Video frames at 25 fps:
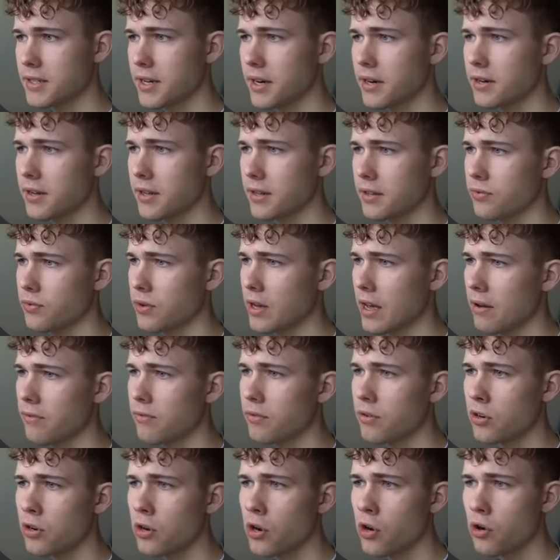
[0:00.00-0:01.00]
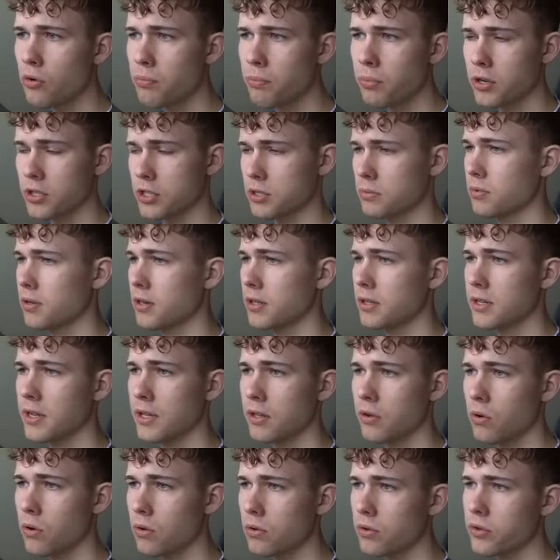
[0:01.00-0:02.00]
here that we have no possibility
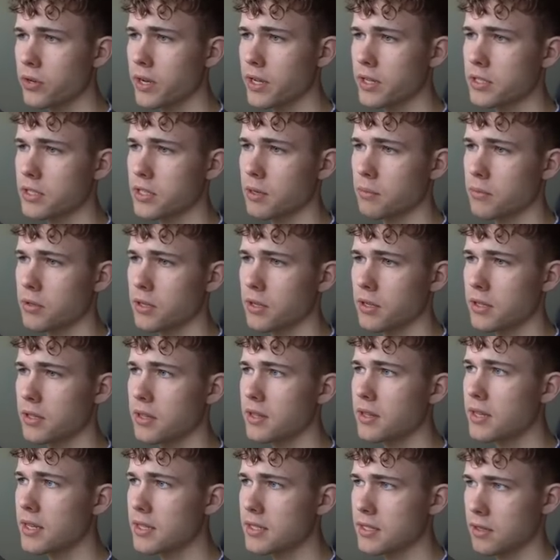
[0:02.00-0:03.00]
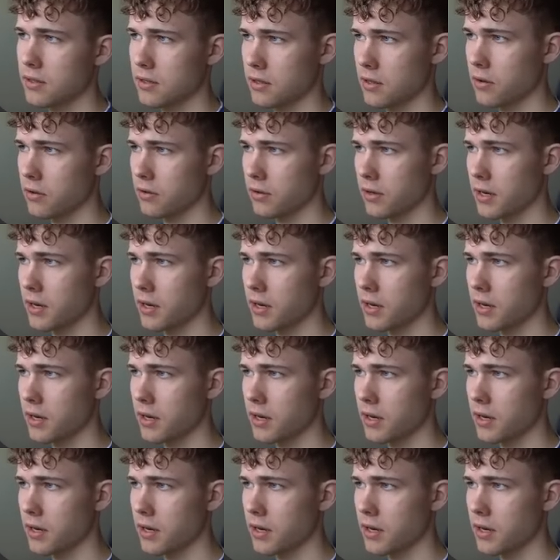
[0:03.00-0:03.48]
at all to get something decent out of